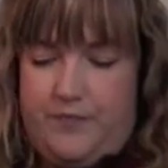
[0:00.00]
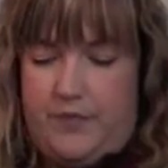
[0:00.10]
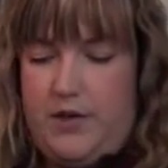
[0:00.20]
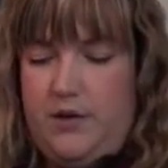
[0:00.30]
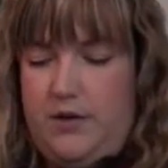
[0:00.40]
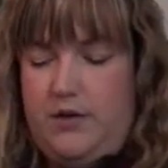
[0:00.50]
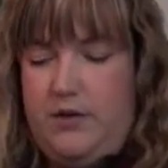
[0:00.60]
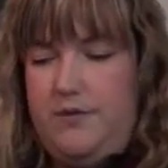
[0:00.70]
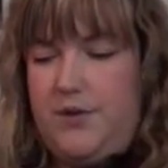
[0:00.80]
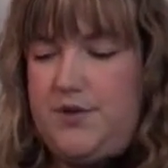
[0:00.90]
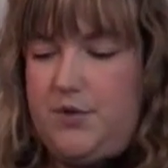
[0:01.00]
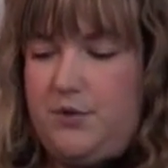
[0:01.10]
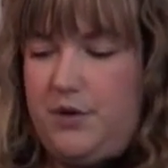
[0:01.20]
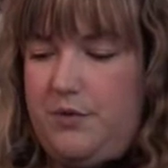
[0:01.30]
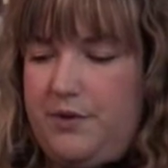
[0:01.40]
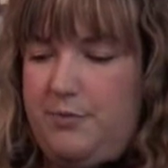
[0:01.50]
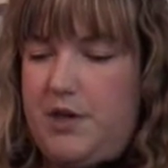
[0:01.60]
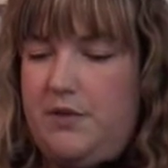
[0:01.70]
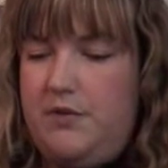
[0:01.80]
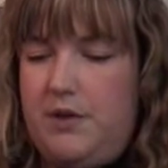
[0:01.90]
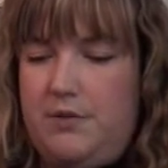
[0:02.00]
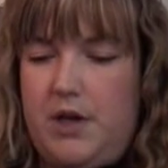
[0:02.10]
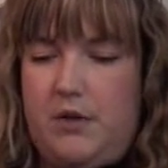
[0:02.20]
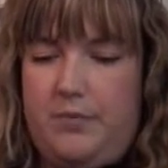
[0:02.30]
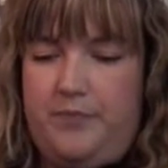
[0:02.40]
This will work with me. There we go.